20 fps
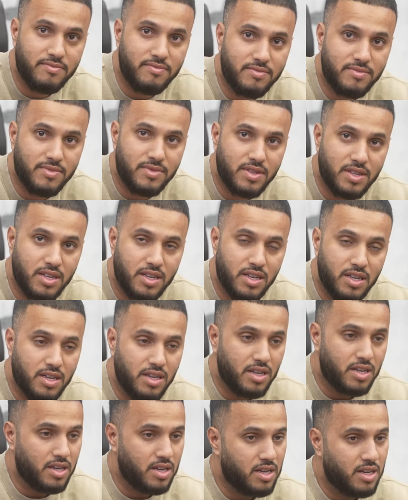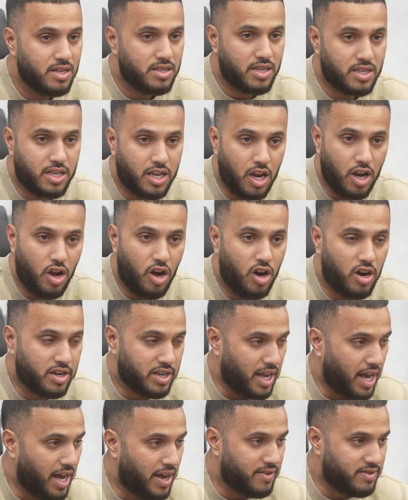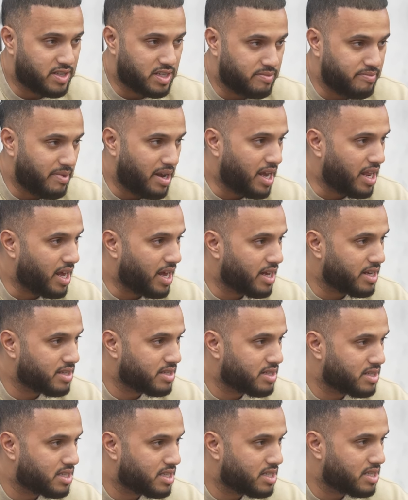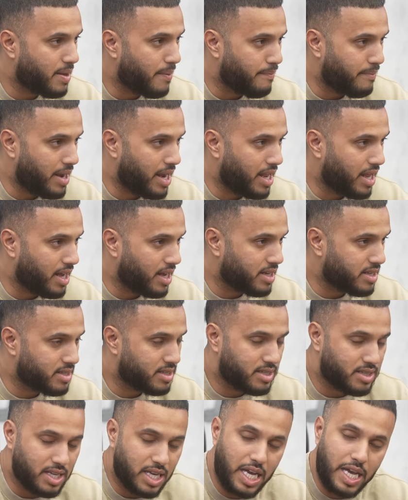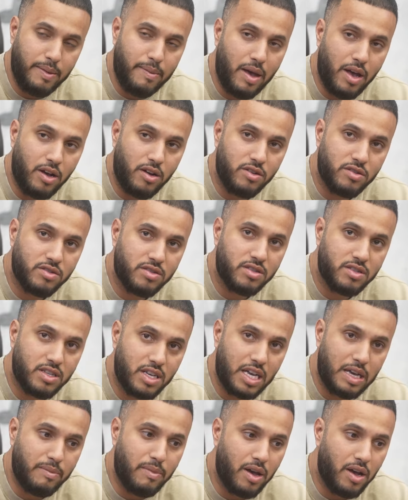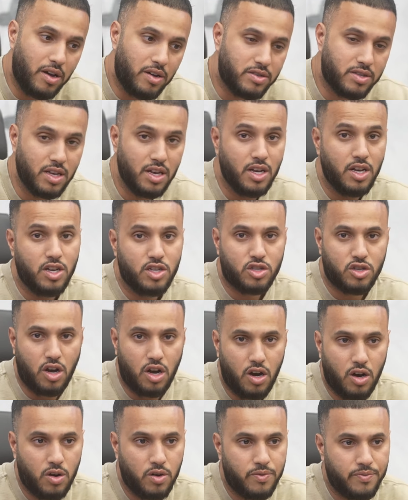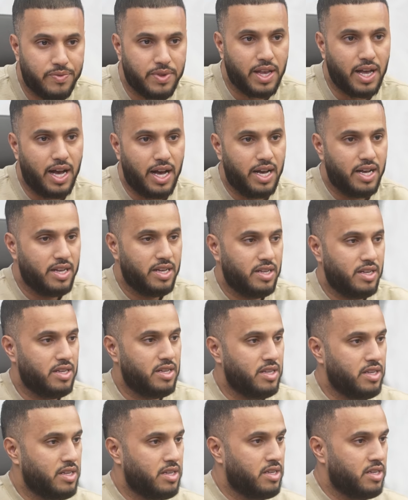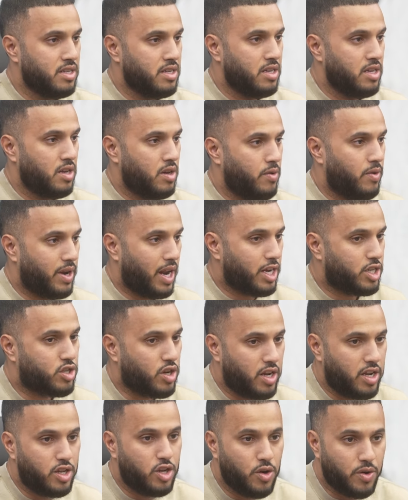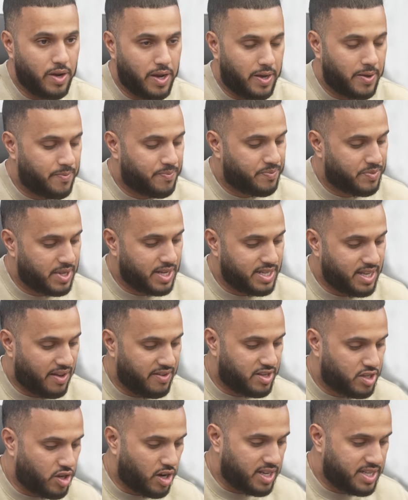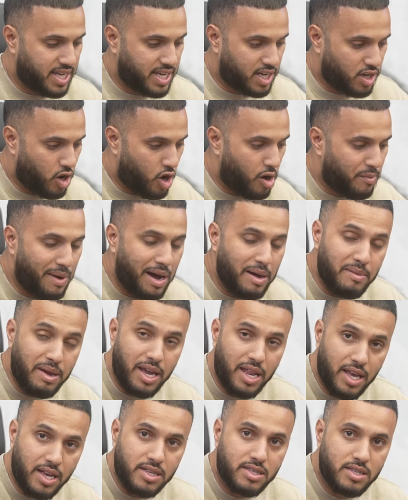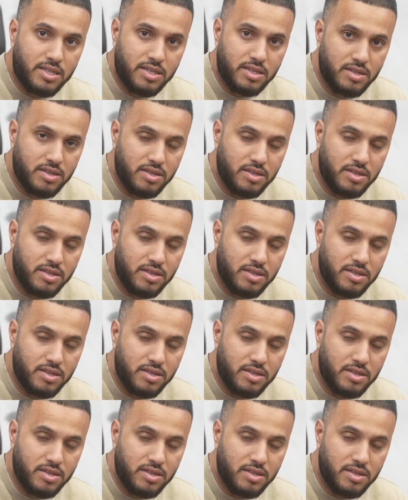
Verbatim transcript: Ready for you, man. Such a long day of just meetings, meetings, emails, emails. So, what I started doing is I started taking all my meetings,